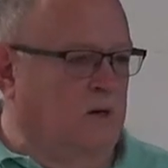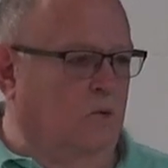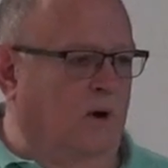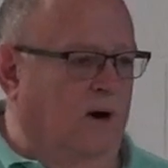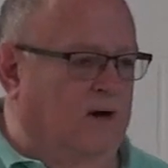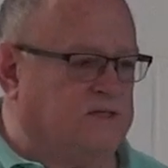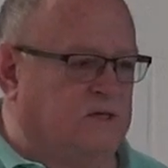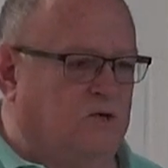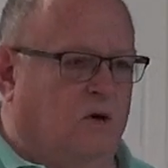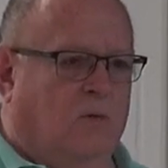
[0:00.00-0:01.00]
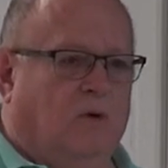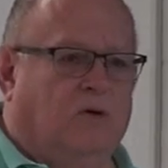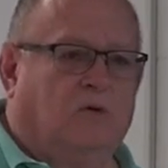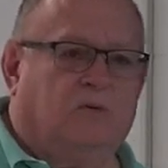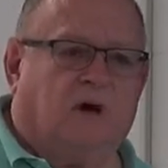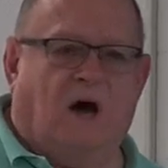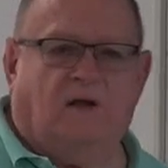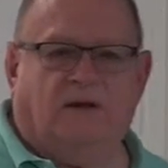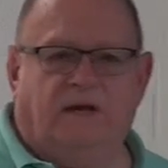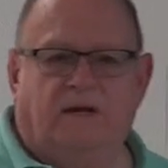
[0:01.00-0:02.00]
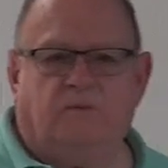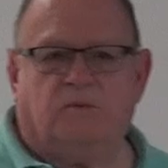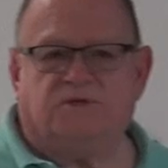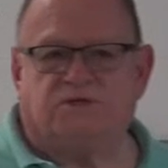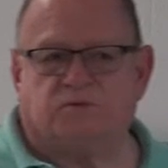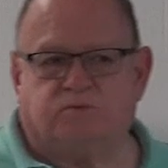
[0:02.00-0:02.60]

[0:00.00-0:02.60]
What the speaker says: Whereas a normal colony was